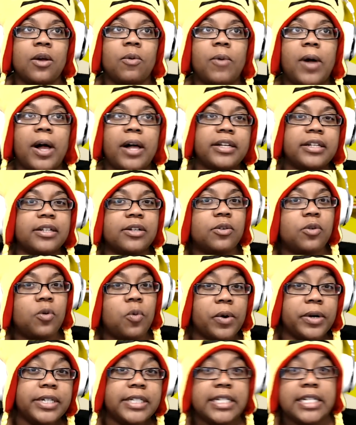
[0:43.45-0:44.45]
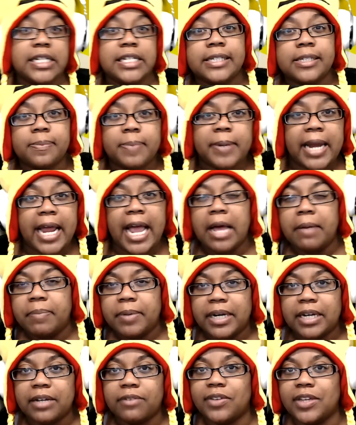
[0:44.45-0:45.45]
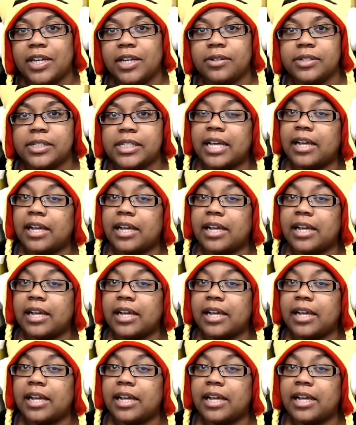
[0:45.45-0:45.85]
while quarantine's been happening videos.